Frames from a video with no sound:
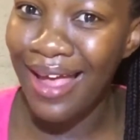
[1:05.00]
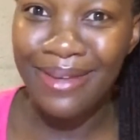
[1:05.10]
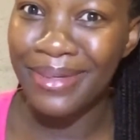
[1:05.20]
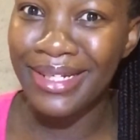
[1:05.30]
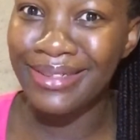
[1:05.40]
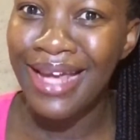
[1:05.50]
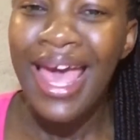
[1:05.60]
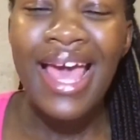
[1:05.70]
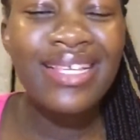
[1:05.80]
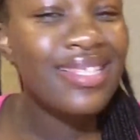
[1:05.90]
I mean,
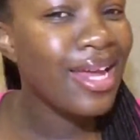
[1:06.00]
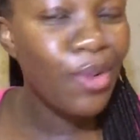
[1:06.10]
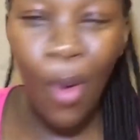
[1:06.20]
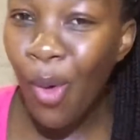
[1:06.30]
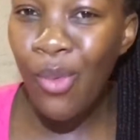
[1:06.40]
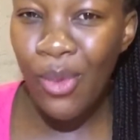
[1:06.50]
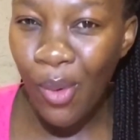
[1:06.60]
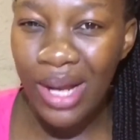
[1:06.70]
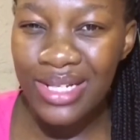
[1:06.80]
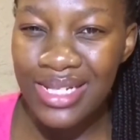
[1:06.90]
isn't that all we
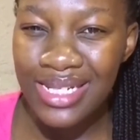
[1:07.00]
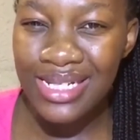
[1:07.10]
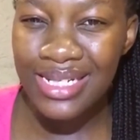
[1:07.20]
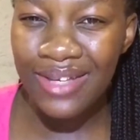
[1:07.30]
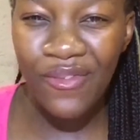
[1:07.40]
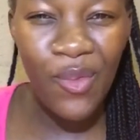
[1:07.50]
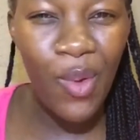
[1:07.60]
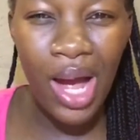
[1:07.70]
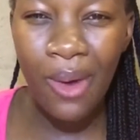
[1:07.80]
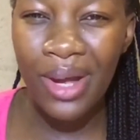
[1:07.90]
want
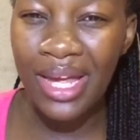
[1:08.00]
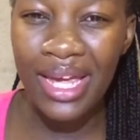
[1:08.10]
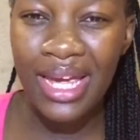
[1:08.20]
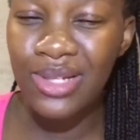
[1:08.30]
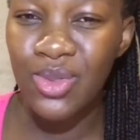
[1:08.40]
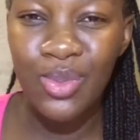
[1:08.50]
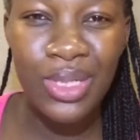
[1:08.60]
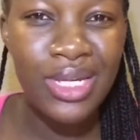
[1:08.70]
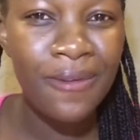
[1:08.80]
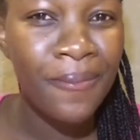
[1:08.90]
for our hair to
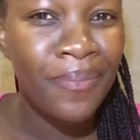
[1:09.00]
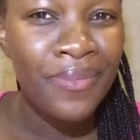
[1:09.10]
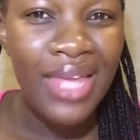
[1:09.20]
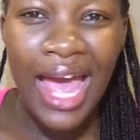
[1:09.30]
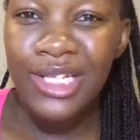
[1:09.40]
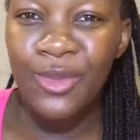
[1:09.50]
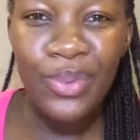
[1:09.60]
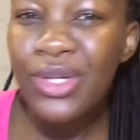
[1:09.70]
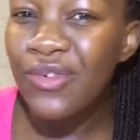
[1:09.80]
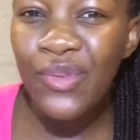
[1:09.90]
be as
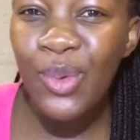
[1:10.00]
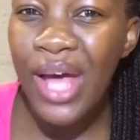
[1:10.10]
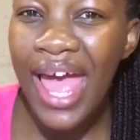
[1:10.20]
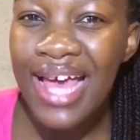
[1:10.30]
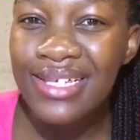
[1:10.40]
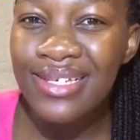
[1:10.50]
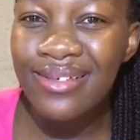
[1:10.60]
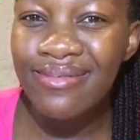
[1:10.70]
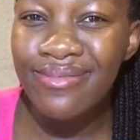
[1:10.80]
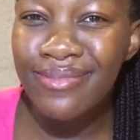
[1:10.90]
beautiful
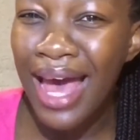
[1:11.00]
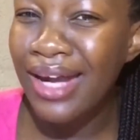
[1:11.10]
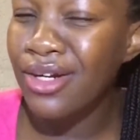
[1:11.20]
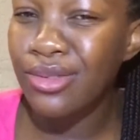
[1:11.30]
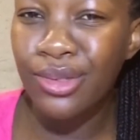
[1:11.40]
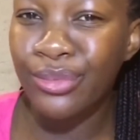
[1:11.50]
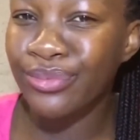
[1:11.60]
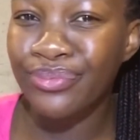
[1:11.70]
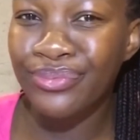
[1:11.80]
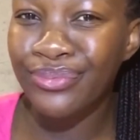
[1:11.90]
as, I don't
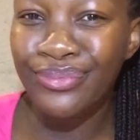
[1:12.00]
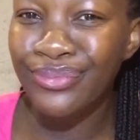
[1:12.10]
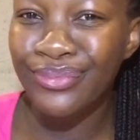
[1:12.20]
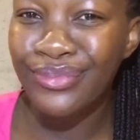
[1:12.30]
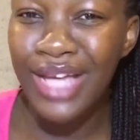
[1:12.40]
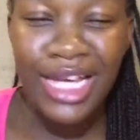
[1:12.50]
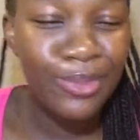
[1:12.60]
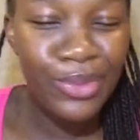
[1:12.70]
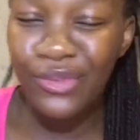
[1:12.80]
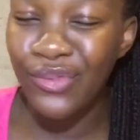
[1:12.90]
know, as
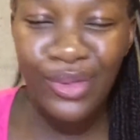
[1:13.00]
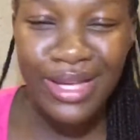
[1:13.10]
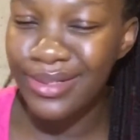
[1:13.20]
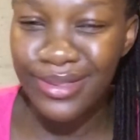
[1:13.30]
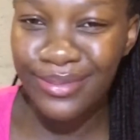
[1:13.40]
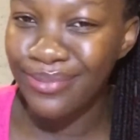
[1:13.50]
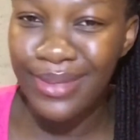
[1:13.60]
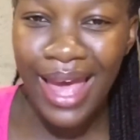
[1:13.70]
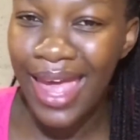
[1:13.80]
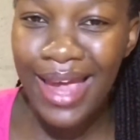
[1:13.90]
beautiful as
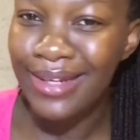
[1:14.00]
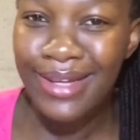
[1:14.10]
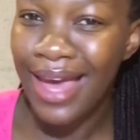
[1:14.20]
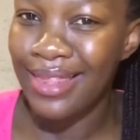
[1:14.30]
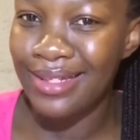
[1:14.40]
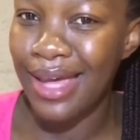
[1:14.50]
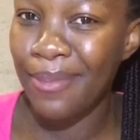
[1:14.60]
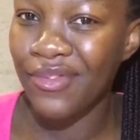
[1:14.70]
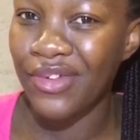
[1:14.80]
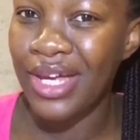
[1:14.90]
any other
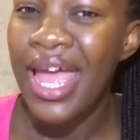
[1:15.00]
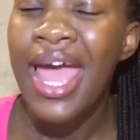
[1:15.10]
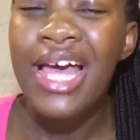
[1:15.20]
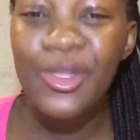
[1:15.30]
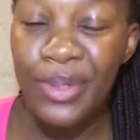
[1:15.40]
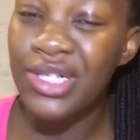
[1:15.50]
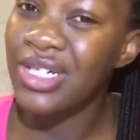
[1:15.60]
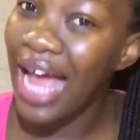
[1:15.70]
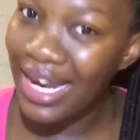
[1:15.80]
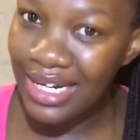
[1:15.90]
type of hair,
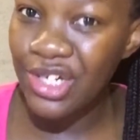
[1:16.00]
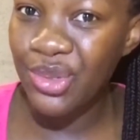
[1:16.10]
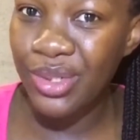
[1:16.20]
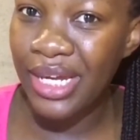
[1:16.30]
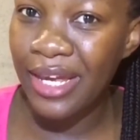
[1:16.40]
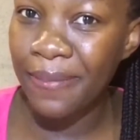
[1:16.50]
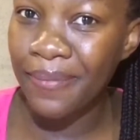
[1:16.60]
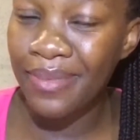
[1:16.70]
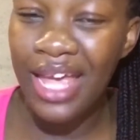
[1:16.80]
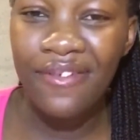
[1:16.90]
especially our natural hair.
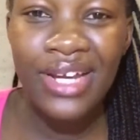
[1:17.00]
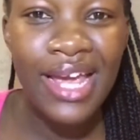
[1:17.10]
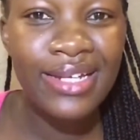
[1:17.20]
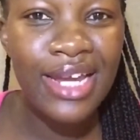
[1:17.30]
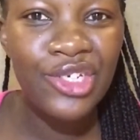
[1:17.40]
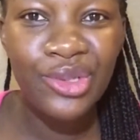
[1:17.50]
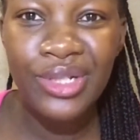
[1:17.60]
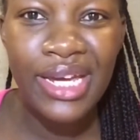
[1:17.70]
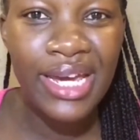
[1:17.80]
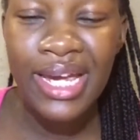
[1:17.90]
I feel like natural
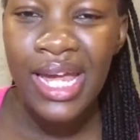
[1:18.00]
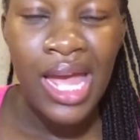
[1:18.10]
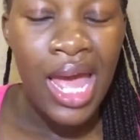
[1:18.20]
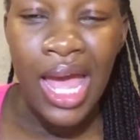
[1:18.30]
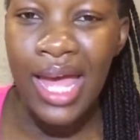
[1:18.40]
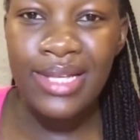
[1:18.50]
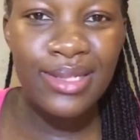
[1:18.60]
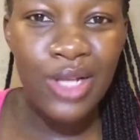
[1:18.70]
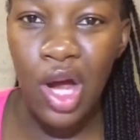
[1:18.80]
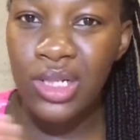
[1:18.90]
hair
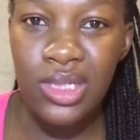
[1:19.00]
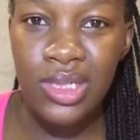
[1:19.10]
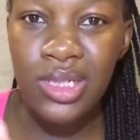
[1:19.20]
is not,